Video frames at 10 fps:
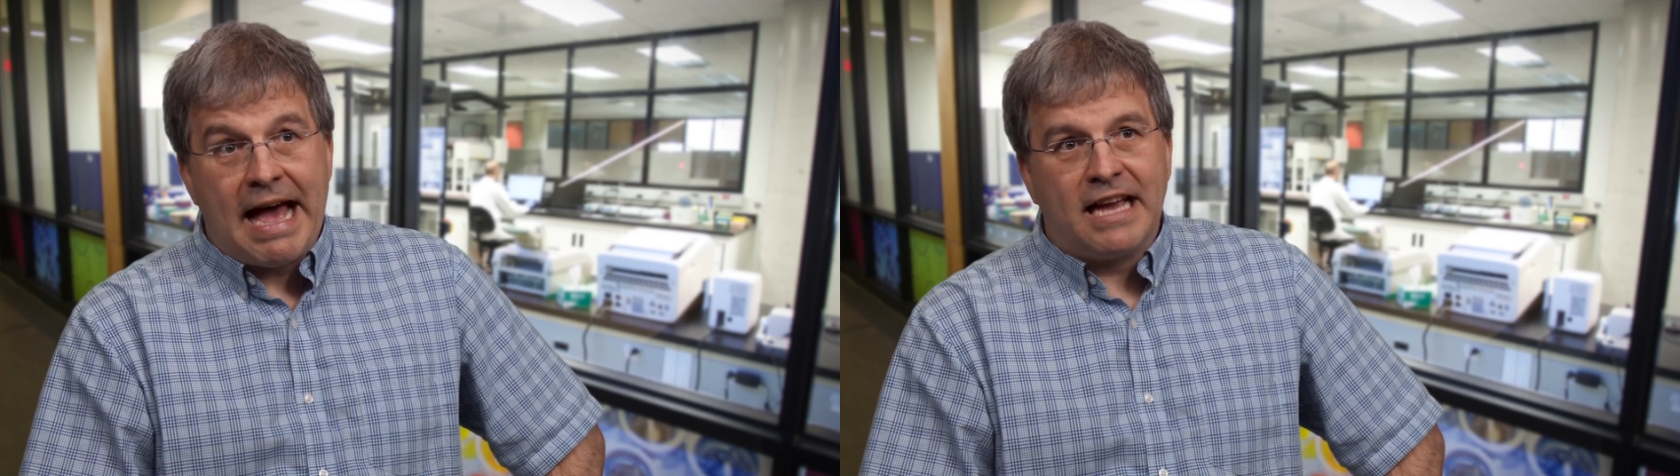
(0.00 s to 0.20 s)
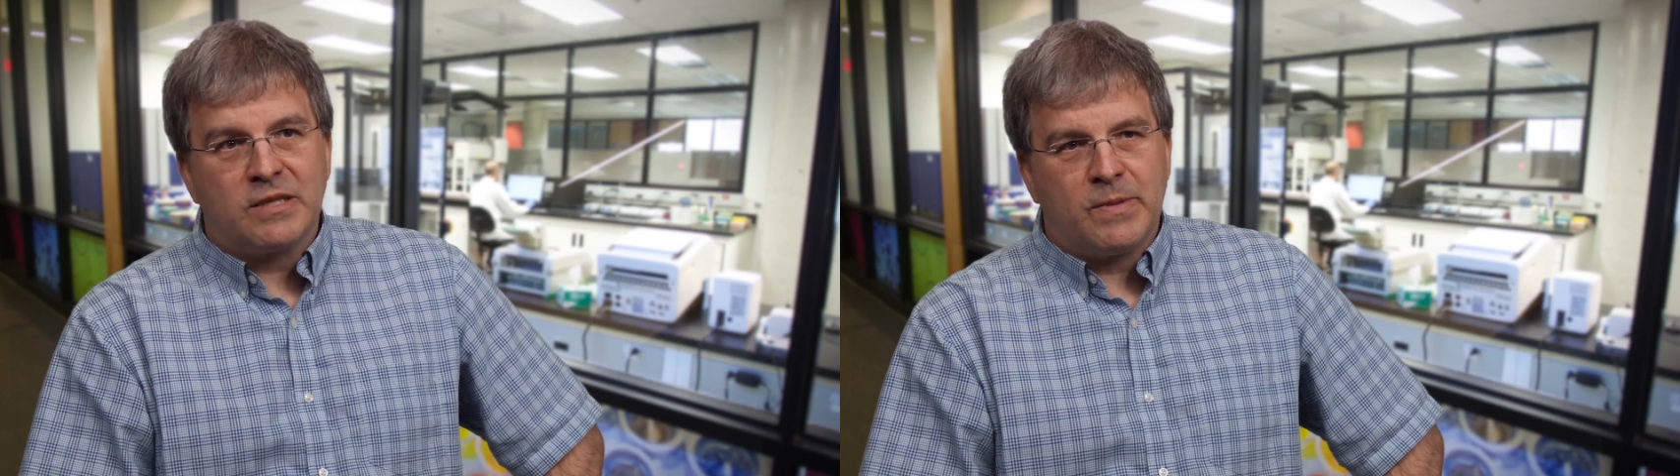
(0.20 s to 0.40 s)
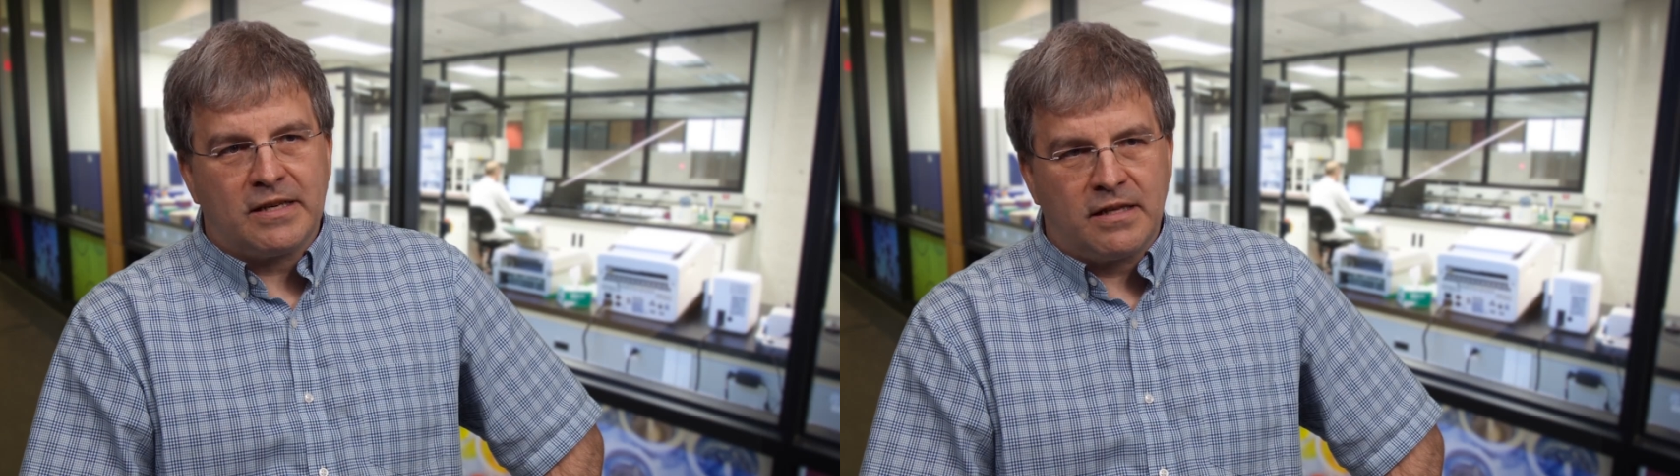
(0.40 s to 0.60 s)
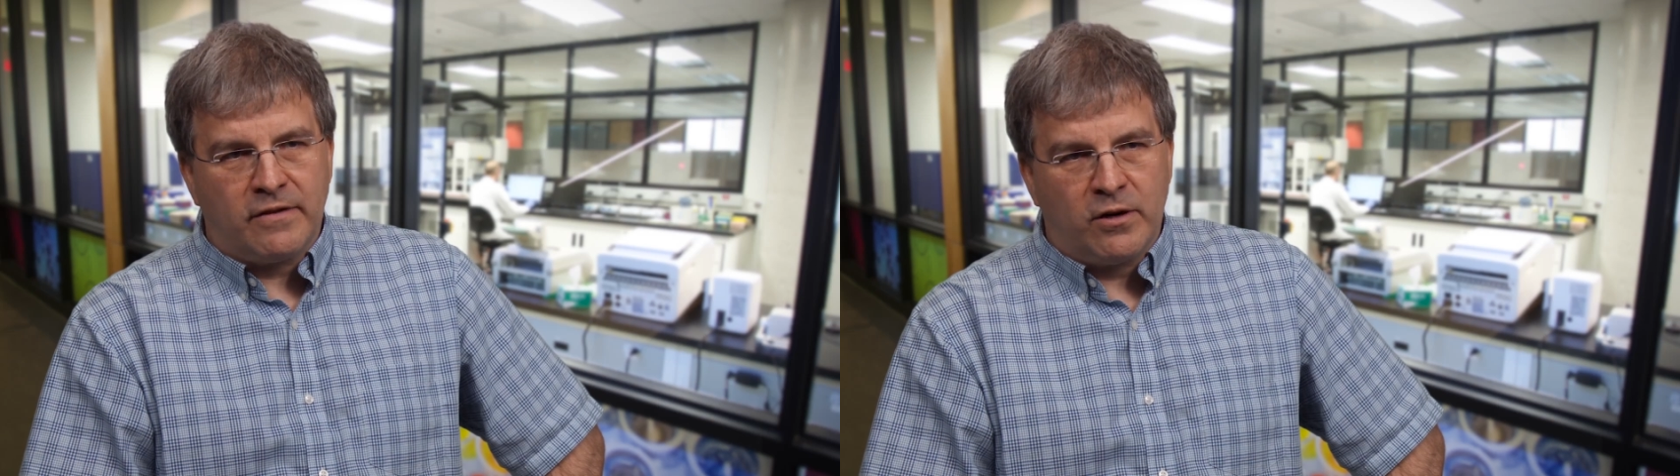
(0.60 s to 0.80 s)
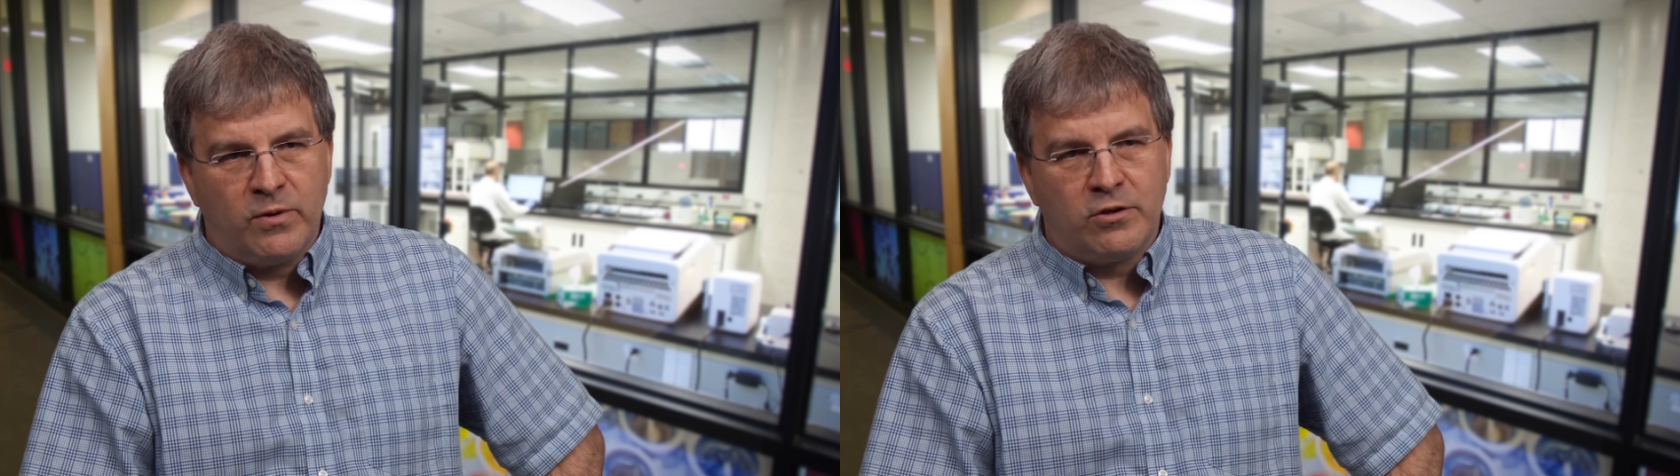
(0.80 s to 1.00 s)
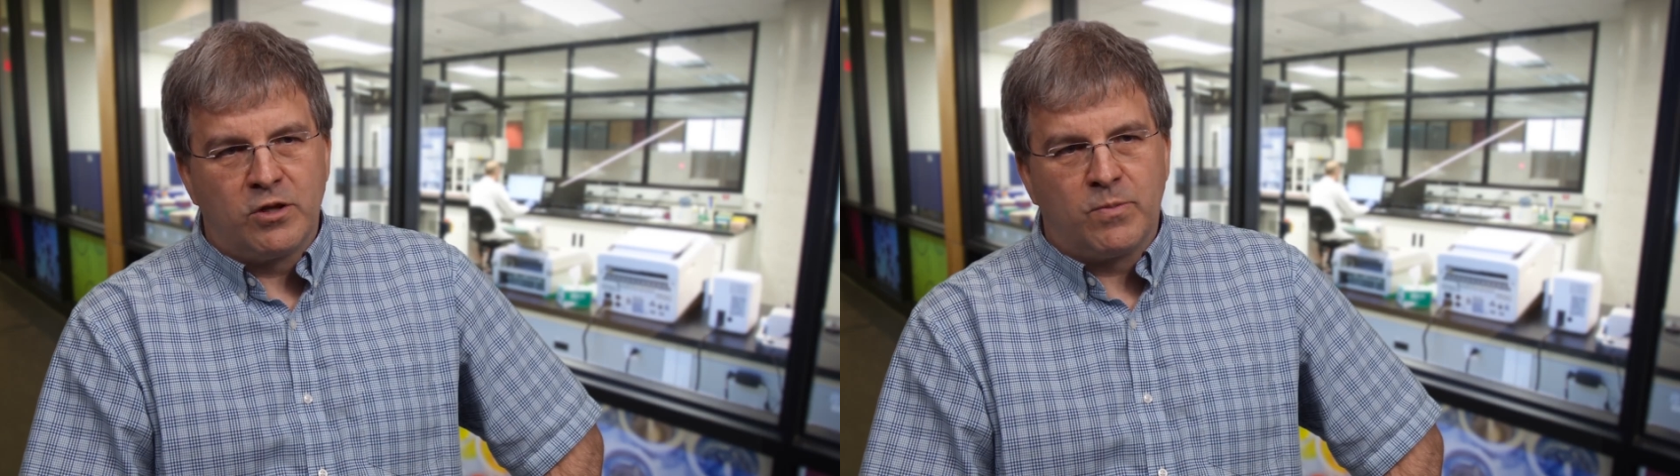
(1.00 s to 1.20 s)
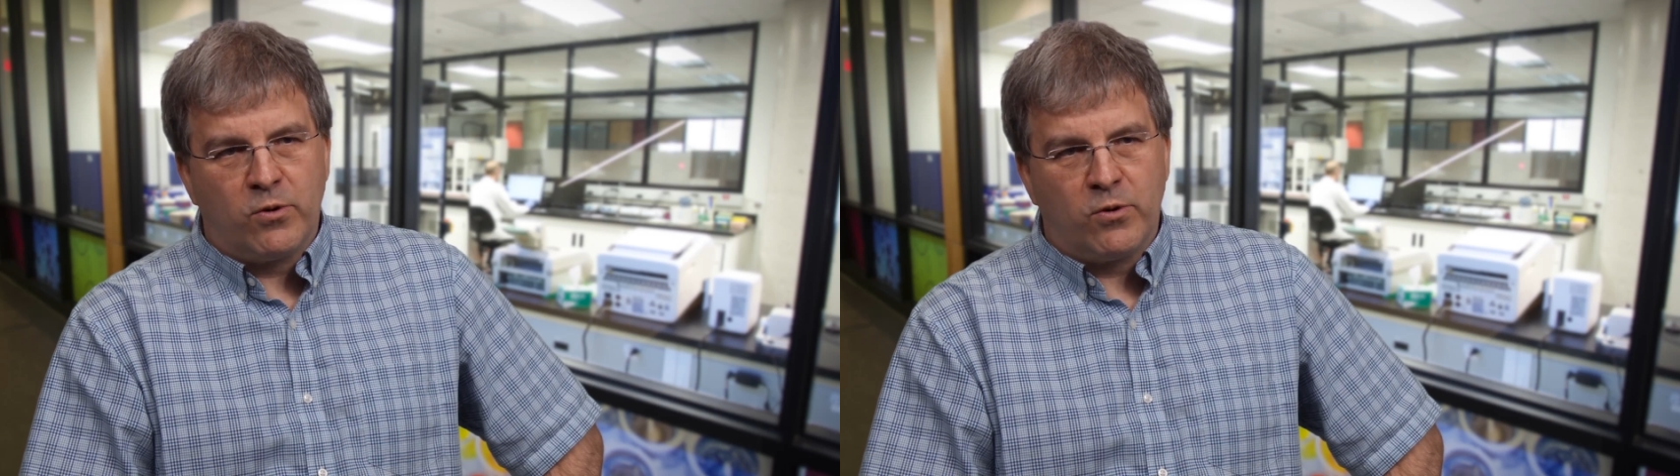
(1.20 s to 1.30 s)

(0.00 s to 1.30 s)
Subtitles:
aspect of our research